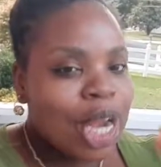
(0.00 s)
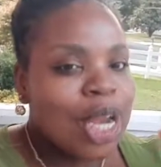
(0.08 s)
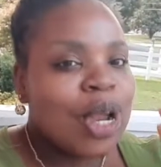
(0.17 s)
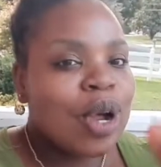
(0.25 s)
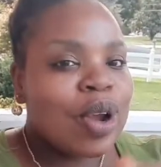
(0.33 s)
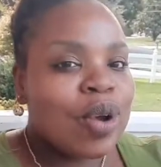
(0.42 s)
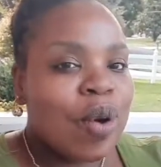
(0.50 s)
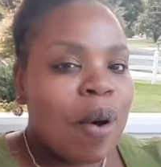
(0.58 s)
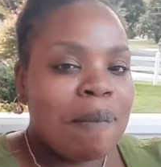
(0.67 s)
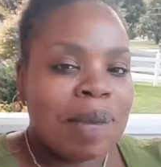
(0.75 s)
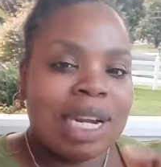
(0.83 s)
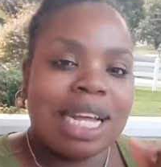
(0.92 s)
And don't
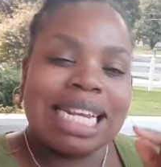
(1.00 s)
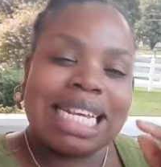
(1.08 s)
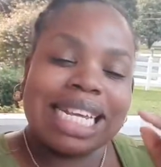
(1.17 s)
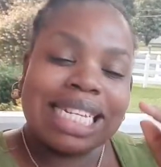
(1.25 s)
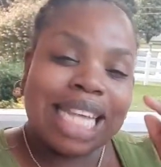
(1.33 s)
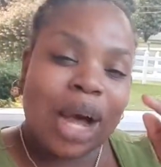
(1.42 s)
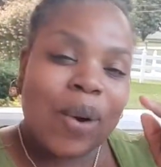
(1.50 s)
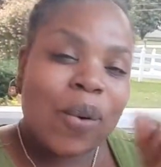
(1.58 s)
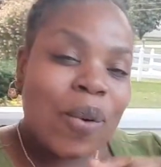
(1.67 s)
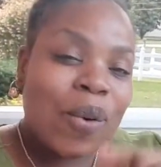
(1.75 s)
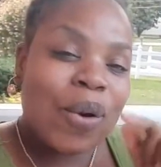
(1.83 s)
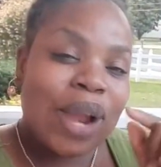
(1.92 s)
know, I'm gonna dedicate a
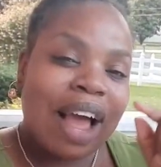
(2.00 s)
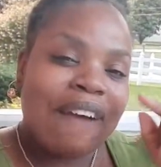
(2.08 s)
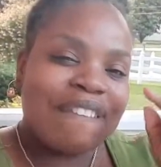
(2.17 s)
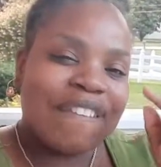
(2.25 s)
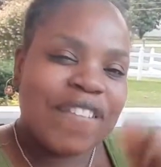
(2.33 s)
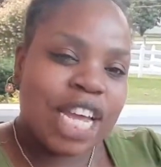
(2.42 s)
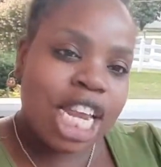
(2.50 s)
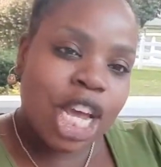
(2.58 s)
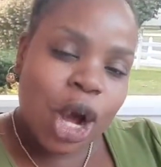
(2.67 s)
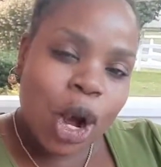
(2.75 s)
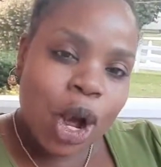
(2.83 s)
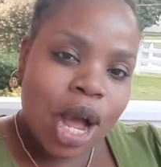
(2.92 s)
whole
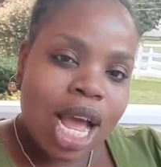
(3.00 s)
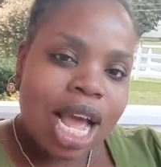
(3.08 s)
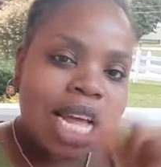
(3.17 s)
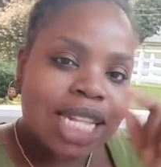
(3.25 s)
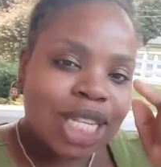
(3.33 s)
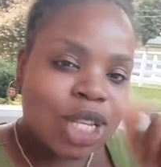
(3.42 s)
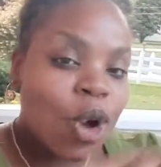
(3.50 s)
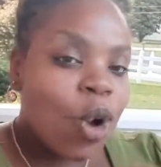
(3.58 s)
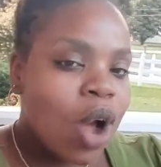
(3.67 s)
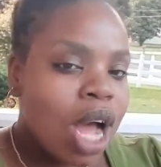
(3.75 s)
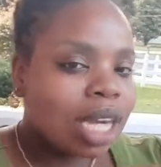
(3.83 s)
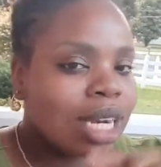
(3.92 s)
video
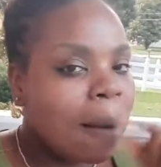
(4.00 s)
to